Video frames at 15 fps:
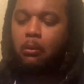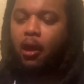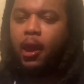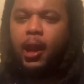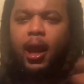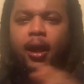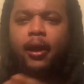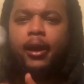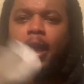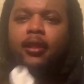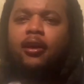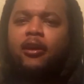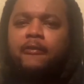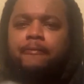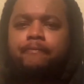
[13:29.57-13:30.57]
And I, and I
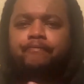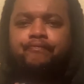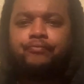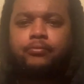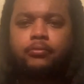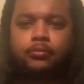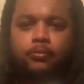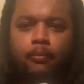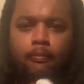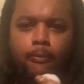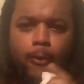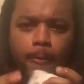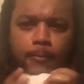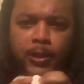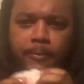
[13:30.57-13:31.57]
love
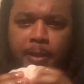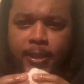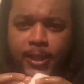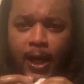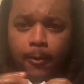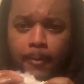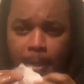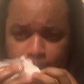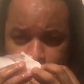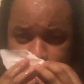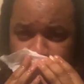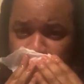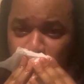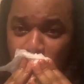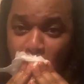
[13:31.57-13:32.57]
spending time with my
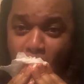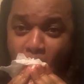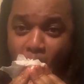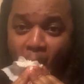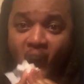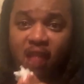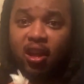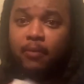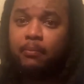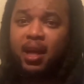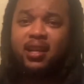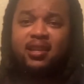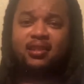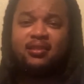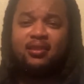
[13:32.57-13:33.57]
kids. I love my
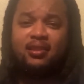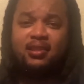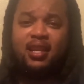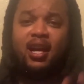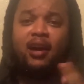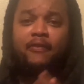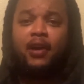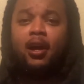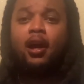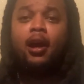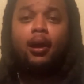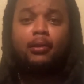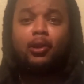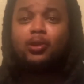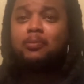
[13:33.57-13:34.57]
kids to death.
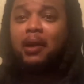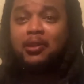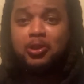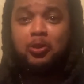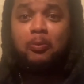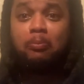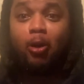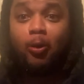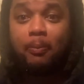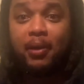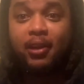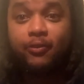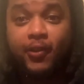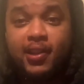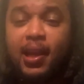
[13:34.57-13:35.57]
Those are my two broke
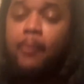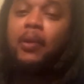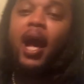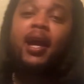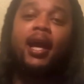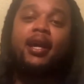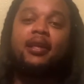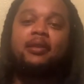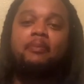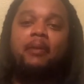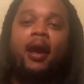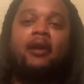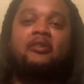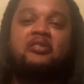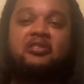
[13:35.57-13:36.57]
best friends. I'm, i got to get them
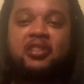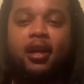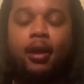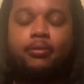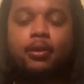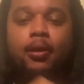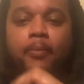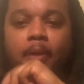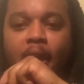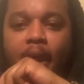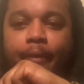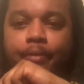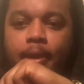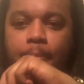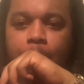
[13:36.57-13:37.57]
back on the channel. I think I'm going to
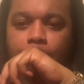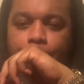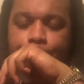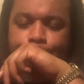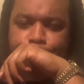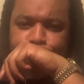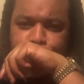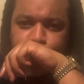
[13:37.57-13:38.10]
have them on